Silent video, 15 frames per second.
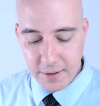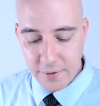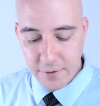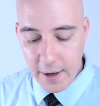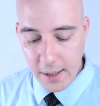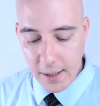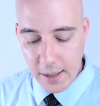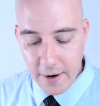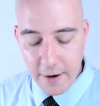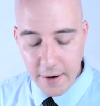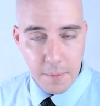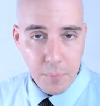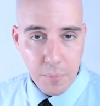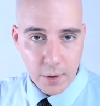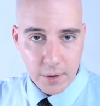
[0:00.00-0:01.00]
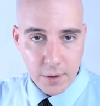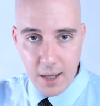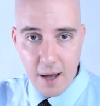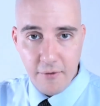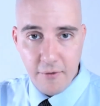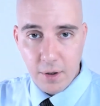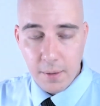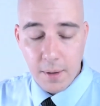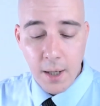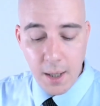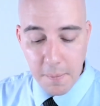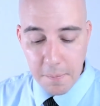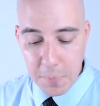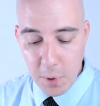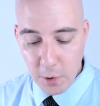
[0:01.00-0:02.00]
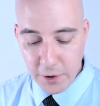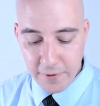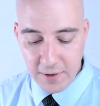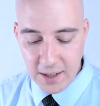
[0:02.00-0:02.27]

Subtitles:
It's very important to cover both